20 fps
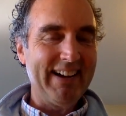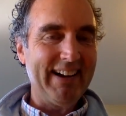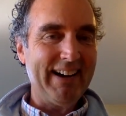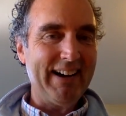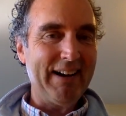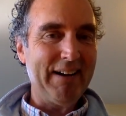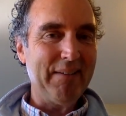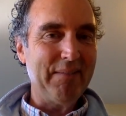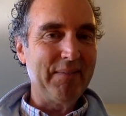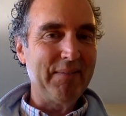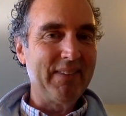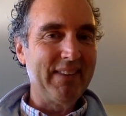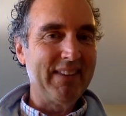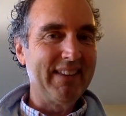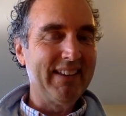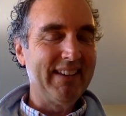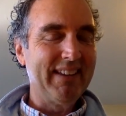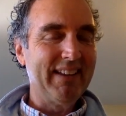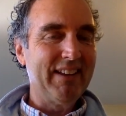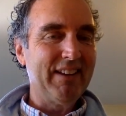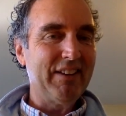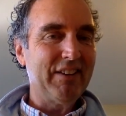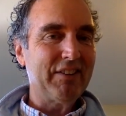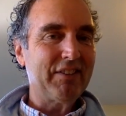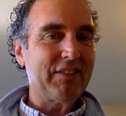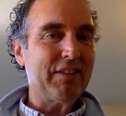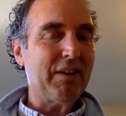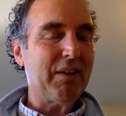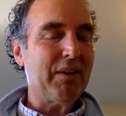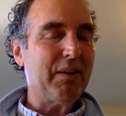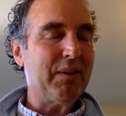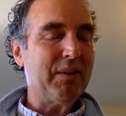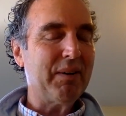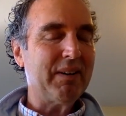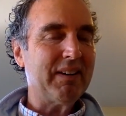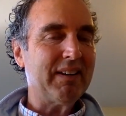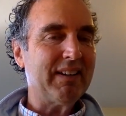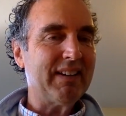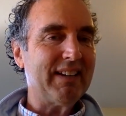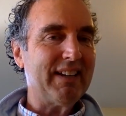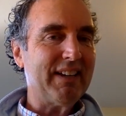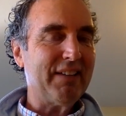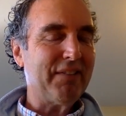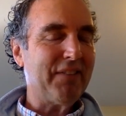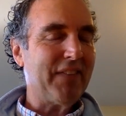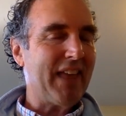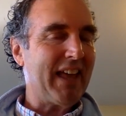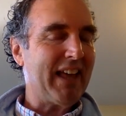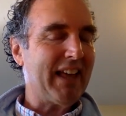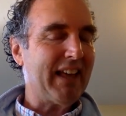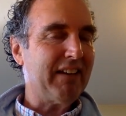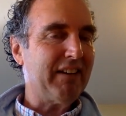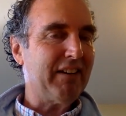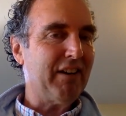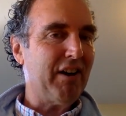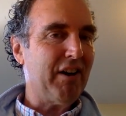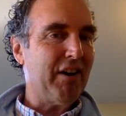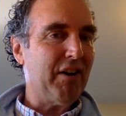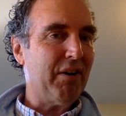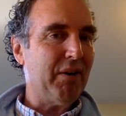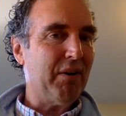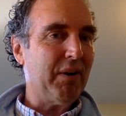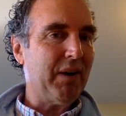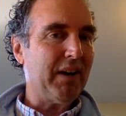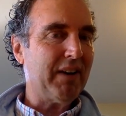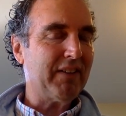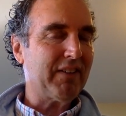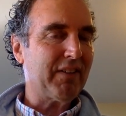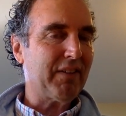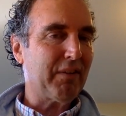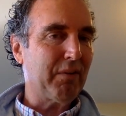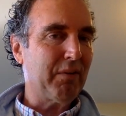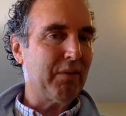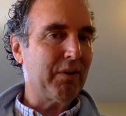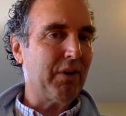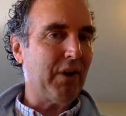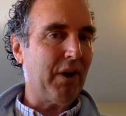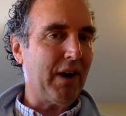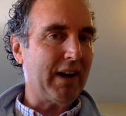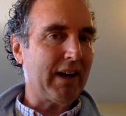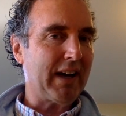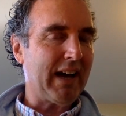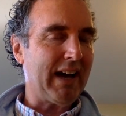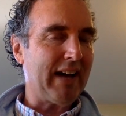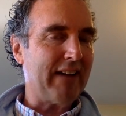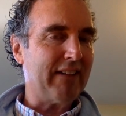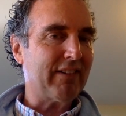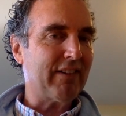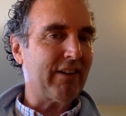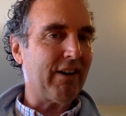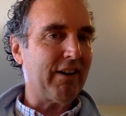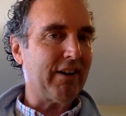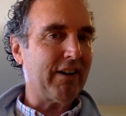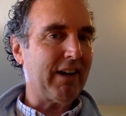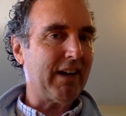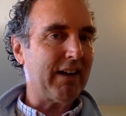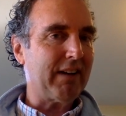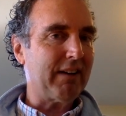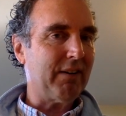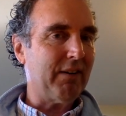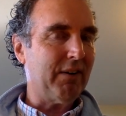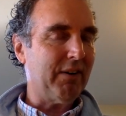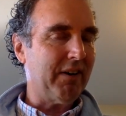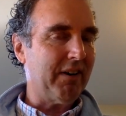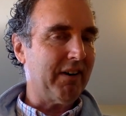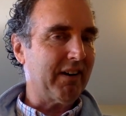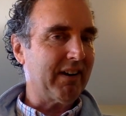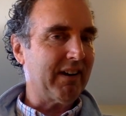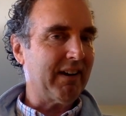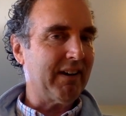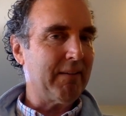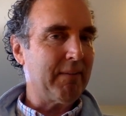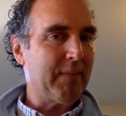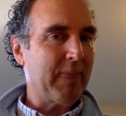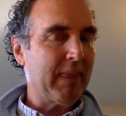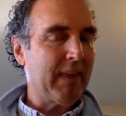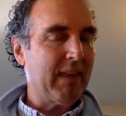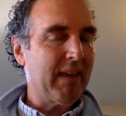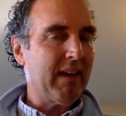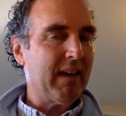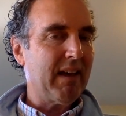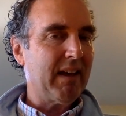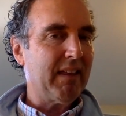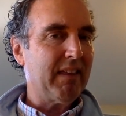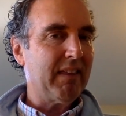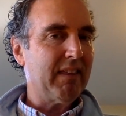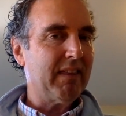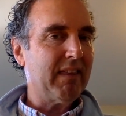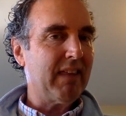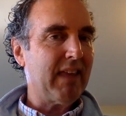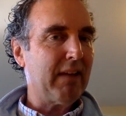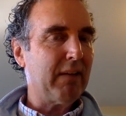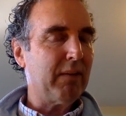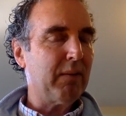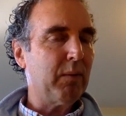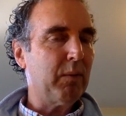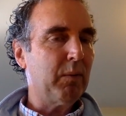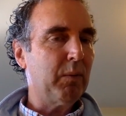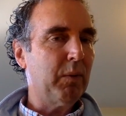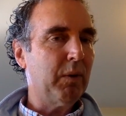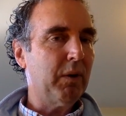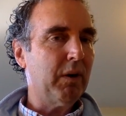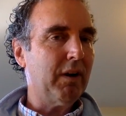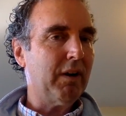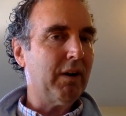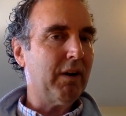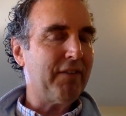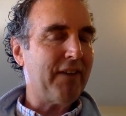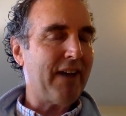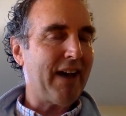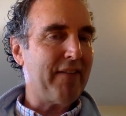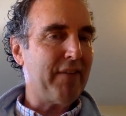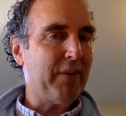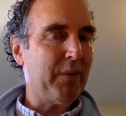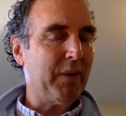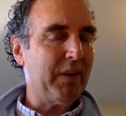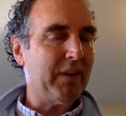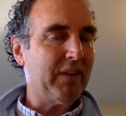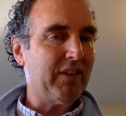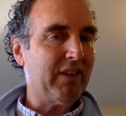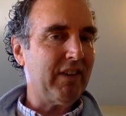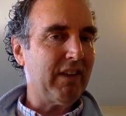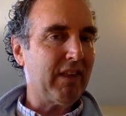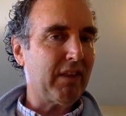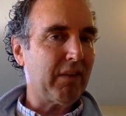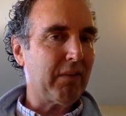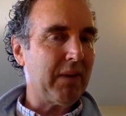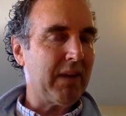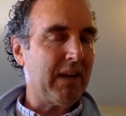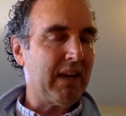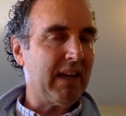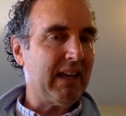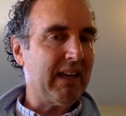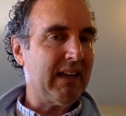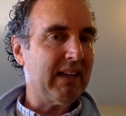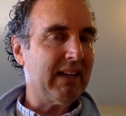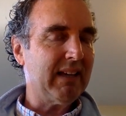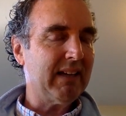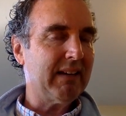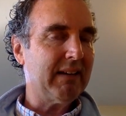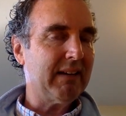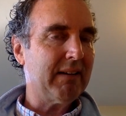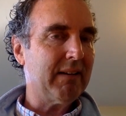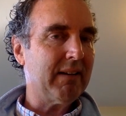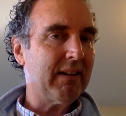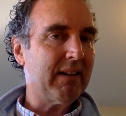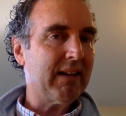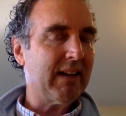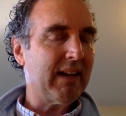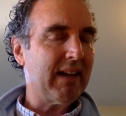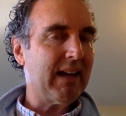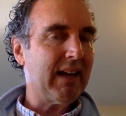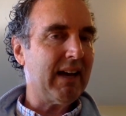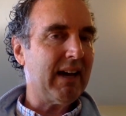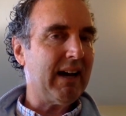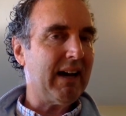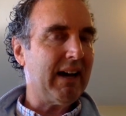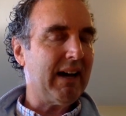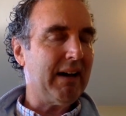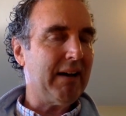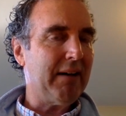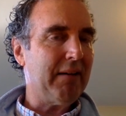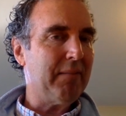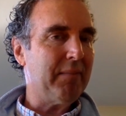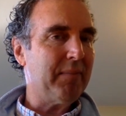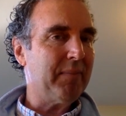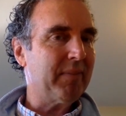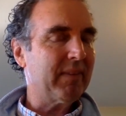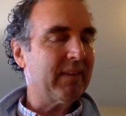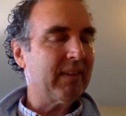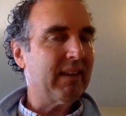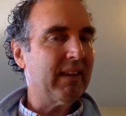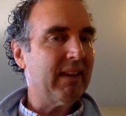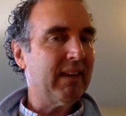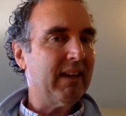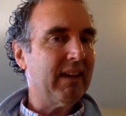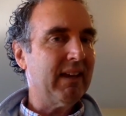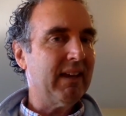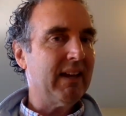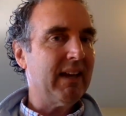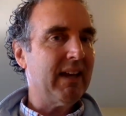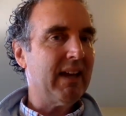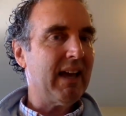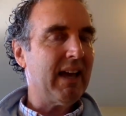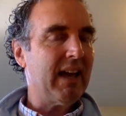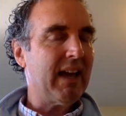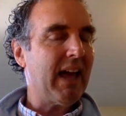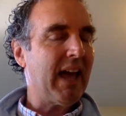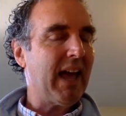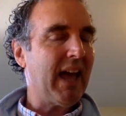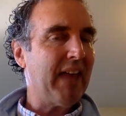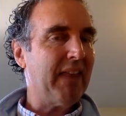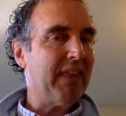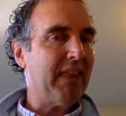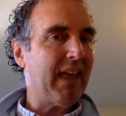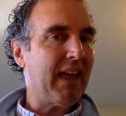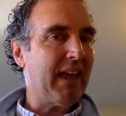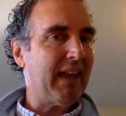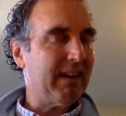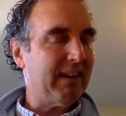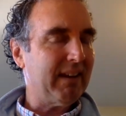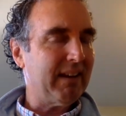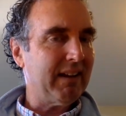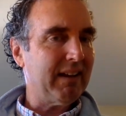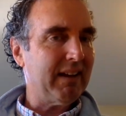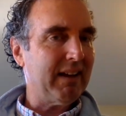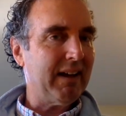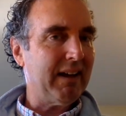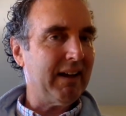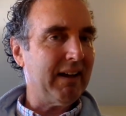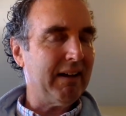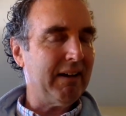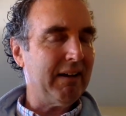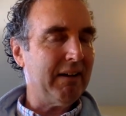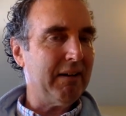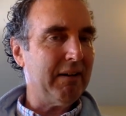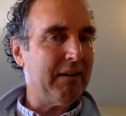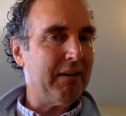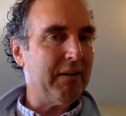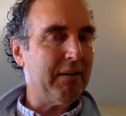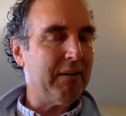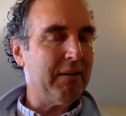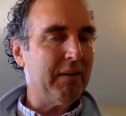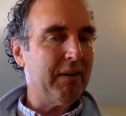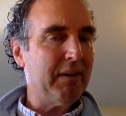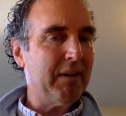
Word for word: Um, so if they can know us through guidestar.org, that were a 501c3 um, and that uh,